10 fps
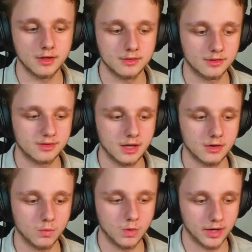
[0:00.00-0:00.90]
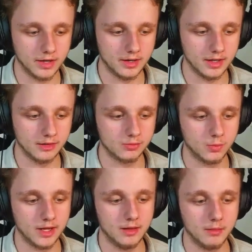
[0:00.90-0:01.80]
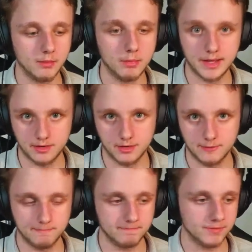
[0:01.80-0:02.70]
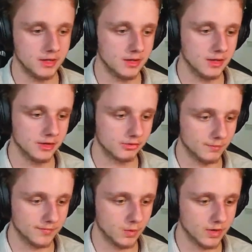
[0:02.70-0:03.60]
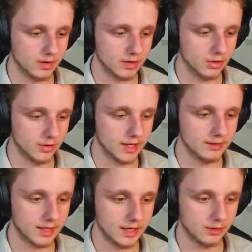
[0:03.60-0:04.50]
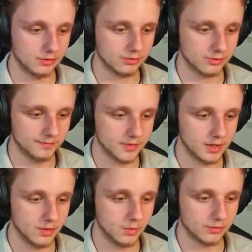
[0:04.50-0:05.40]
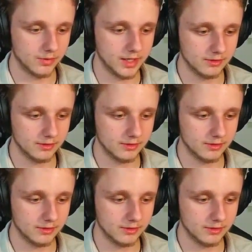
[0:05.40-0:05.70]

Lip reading: the tier 1 is way better. So we are going in the house. What we need